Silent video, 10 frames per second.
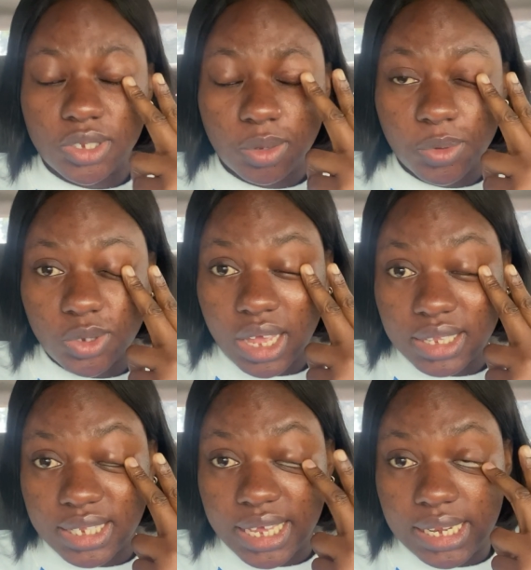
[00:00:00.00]
was supposed to
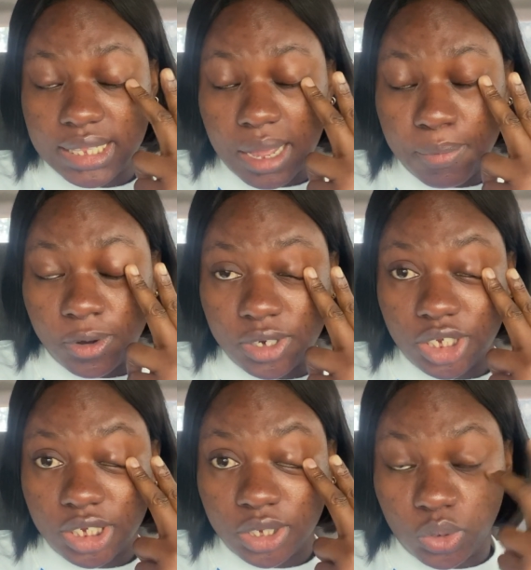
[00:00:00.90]
get scaling and
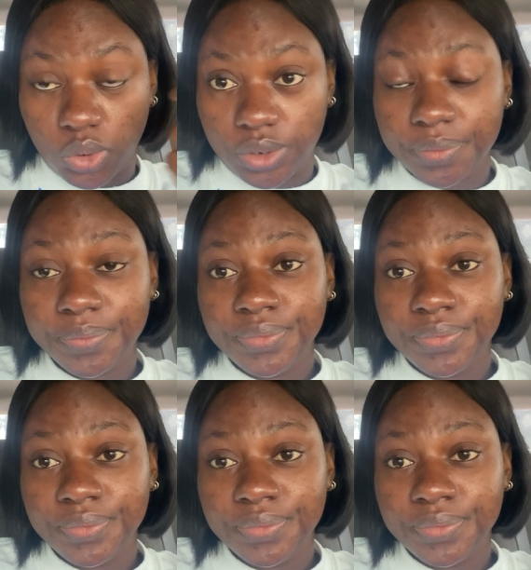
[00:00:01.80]
polishing done